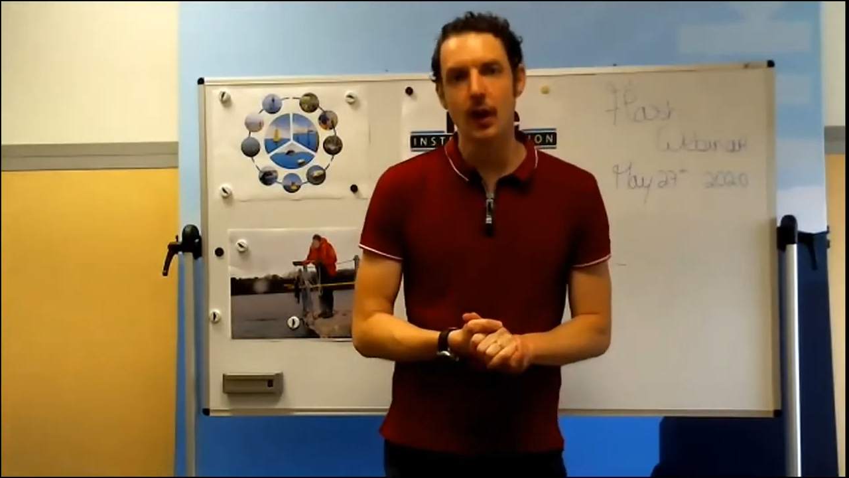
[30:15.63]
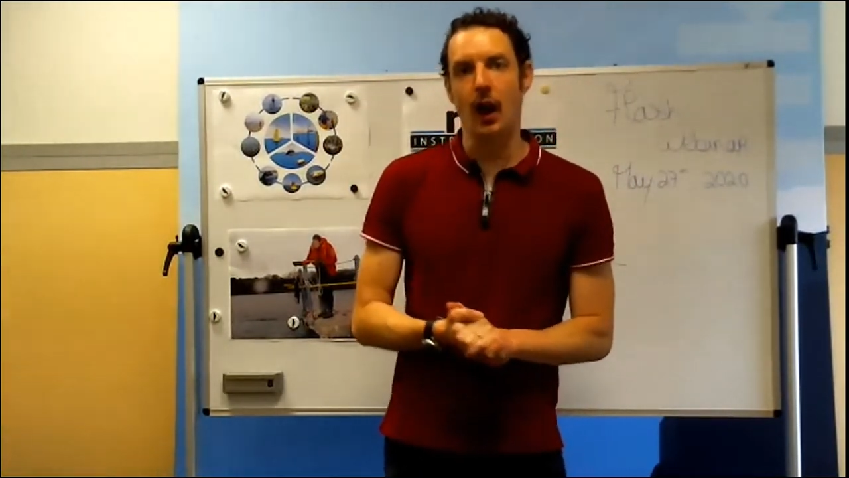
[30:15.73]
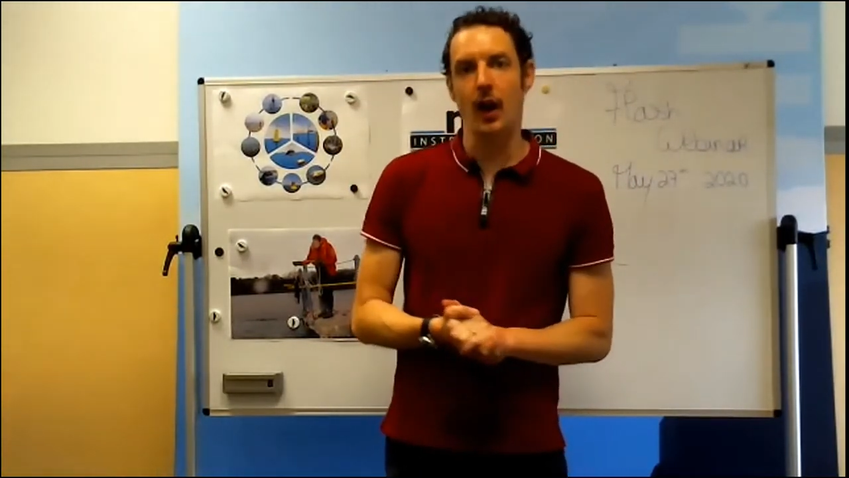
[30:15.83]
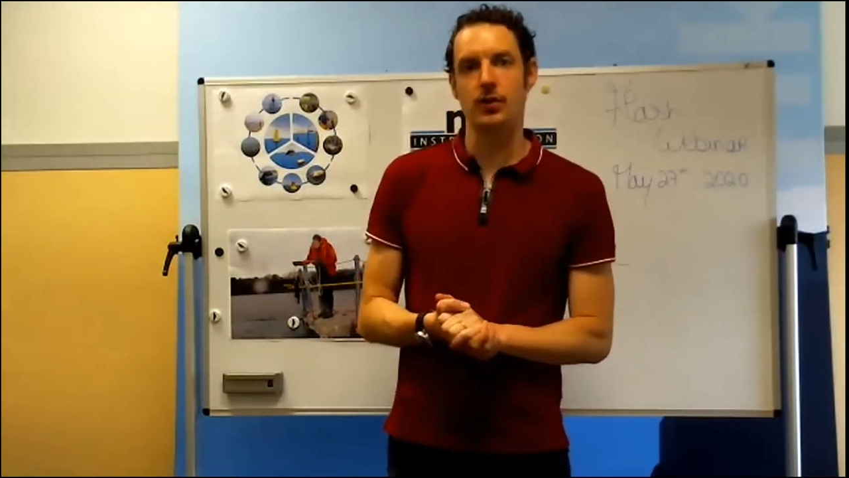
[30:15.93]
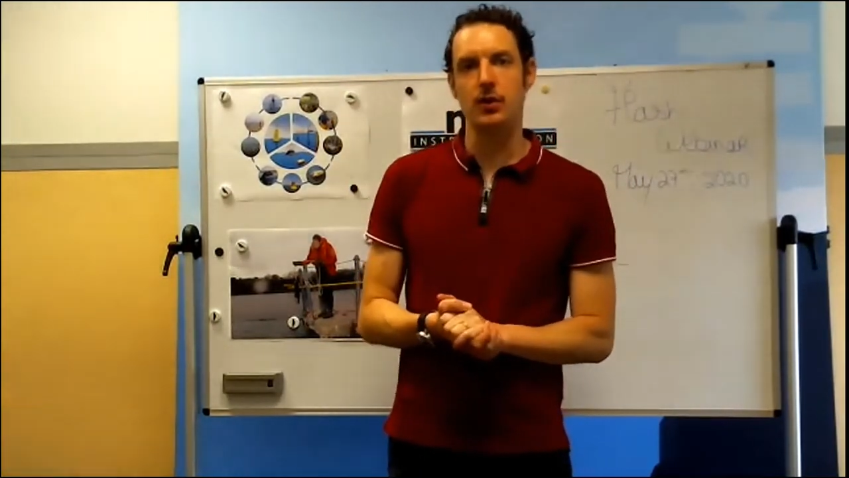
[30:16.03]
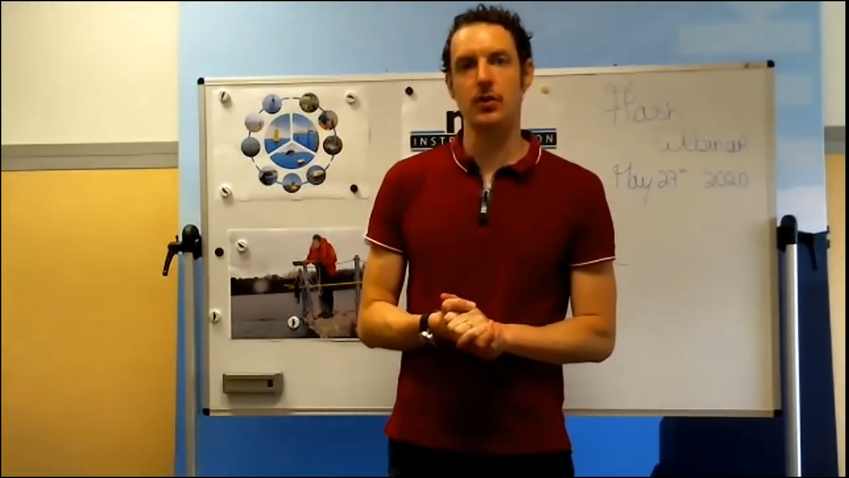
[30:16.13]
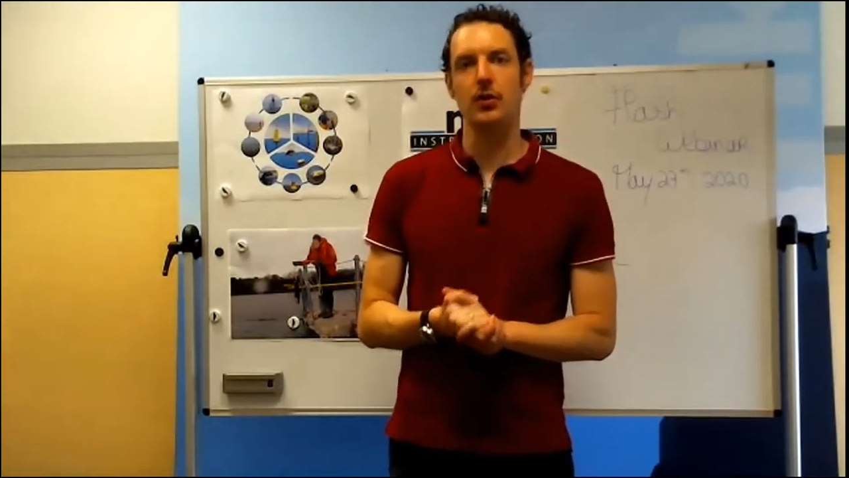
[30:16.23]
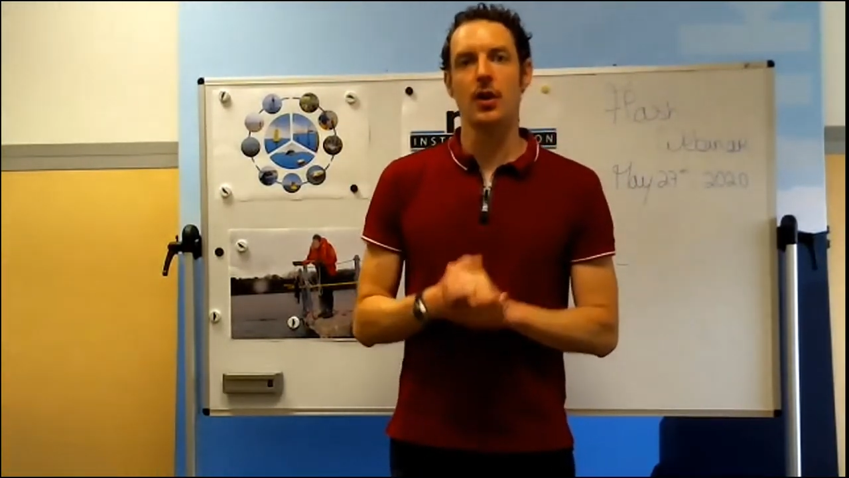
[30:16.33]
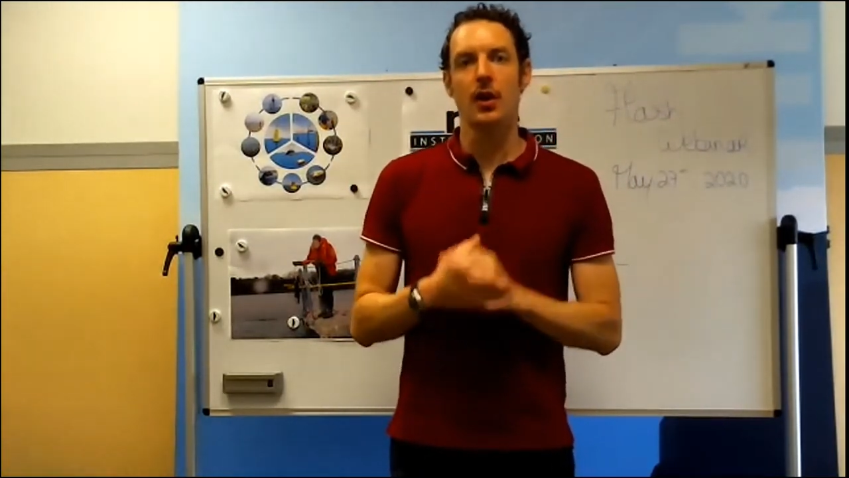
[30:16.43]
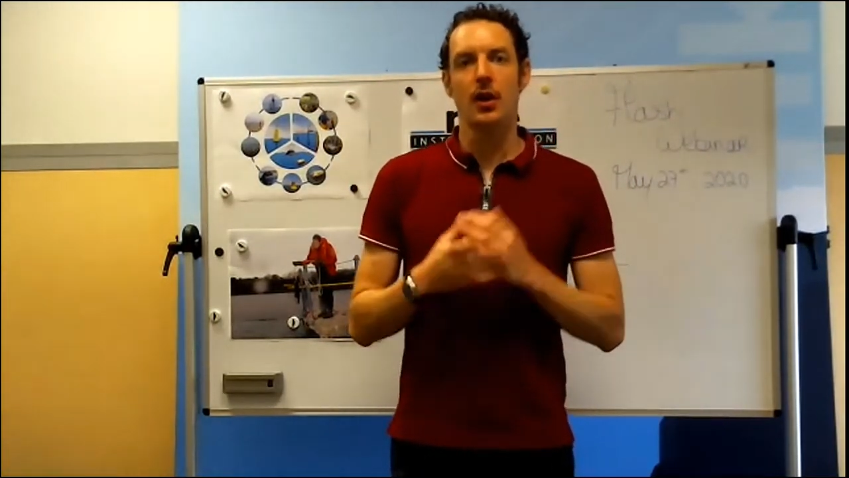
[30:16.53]

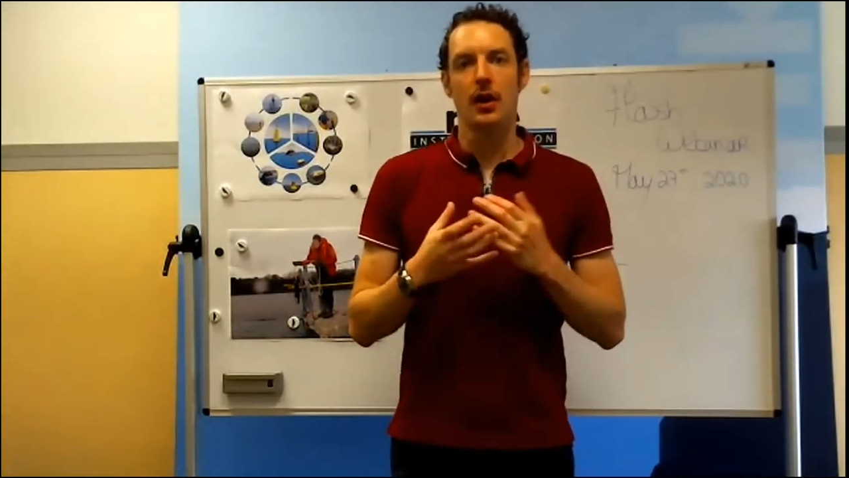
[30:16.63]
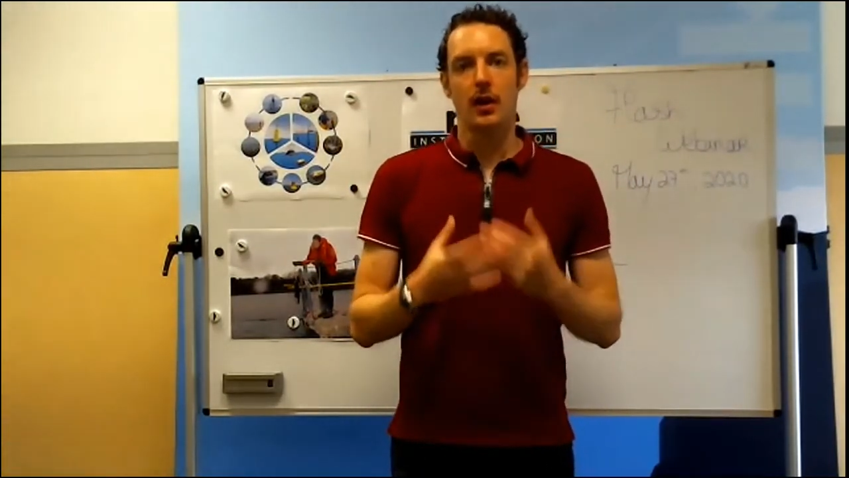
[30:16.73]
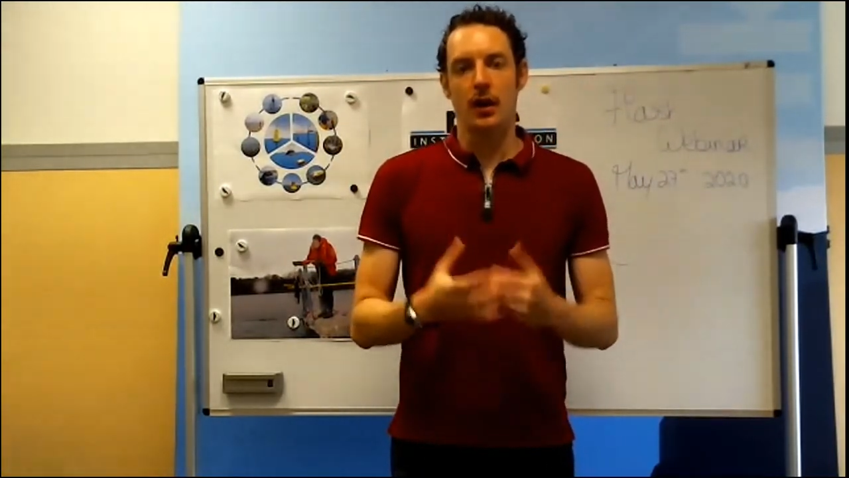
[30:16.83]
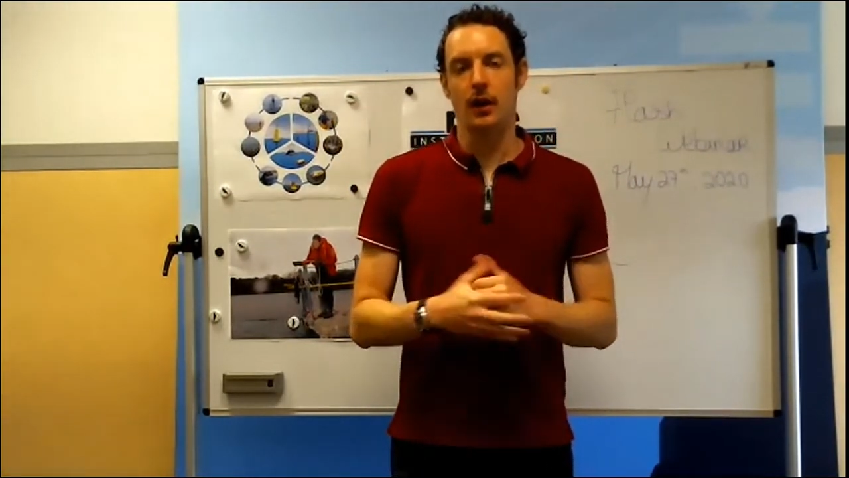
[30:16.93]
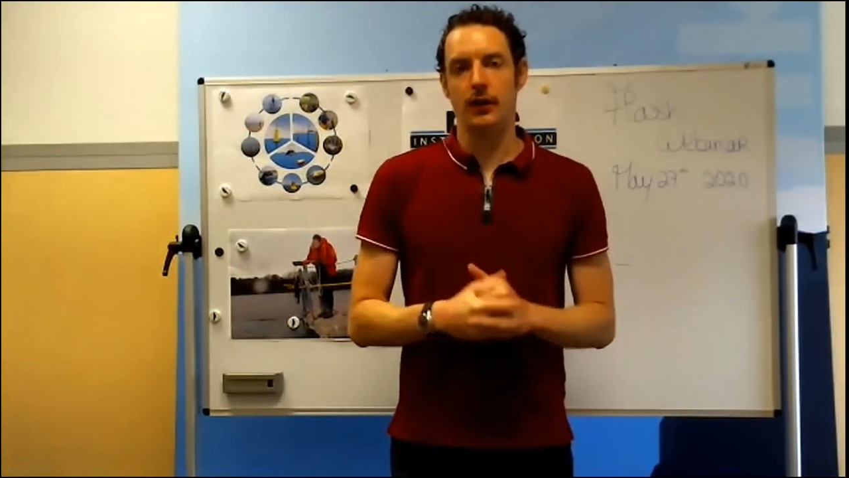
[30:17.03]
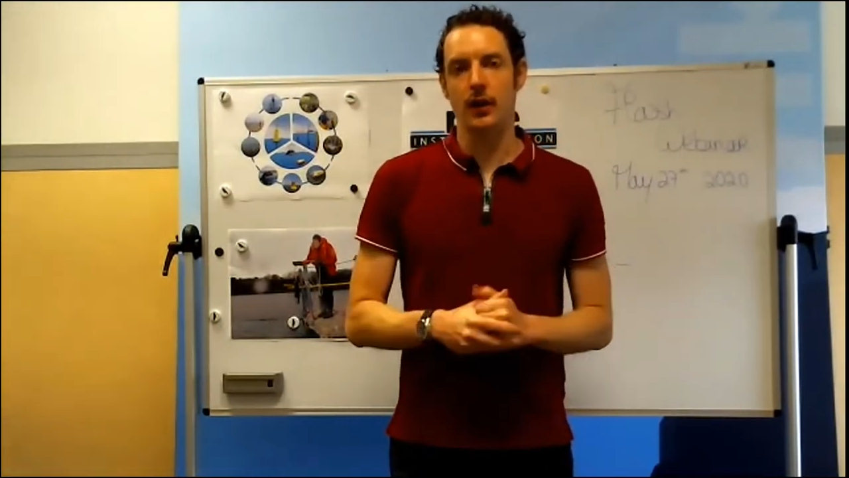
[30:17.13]
Actually, at